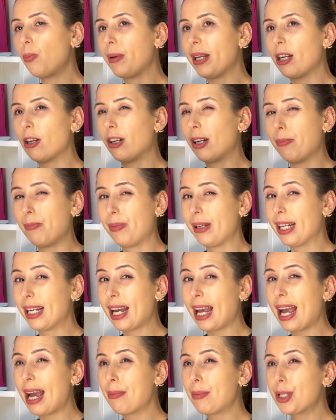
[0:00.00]
be on a bigger
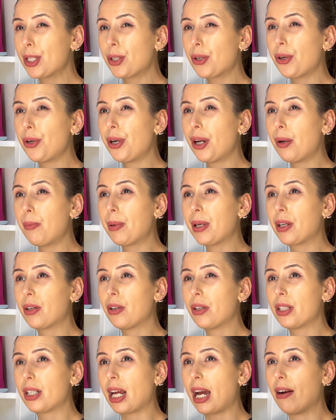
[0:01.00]
Amazona
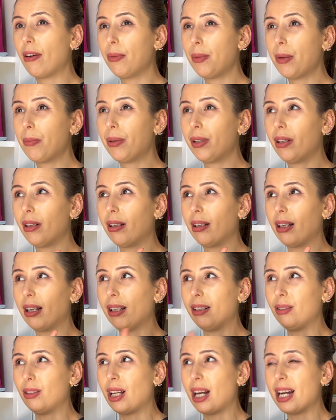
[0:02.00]
because I remember
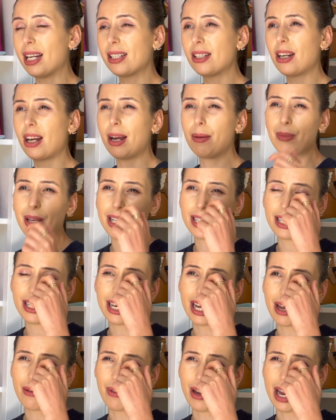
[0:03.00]
uh, last time they did
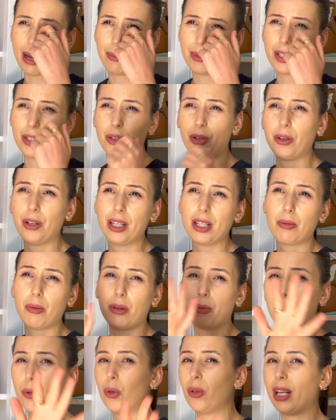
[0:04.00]
have Amazonas
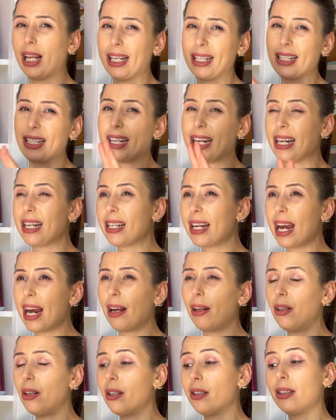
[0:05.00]
with more like
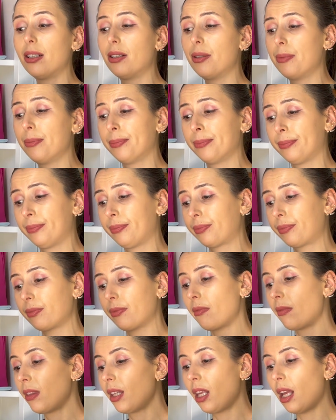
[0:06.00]
detail on them.
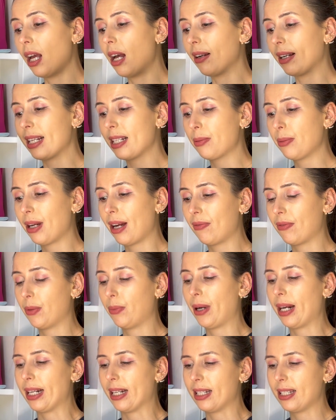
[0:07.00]
I guess we'll have to
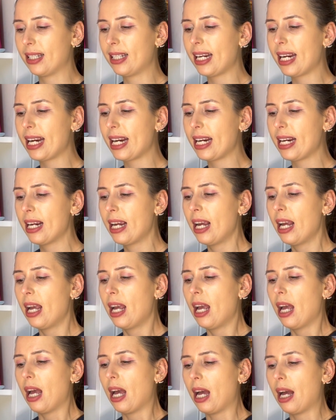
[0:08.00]
wait and see.
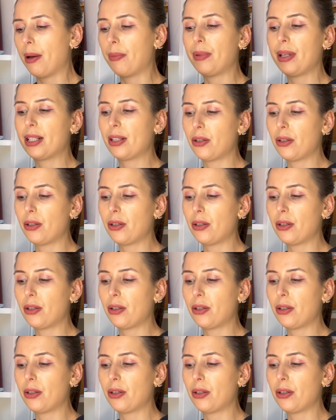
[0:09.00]
Uh, there's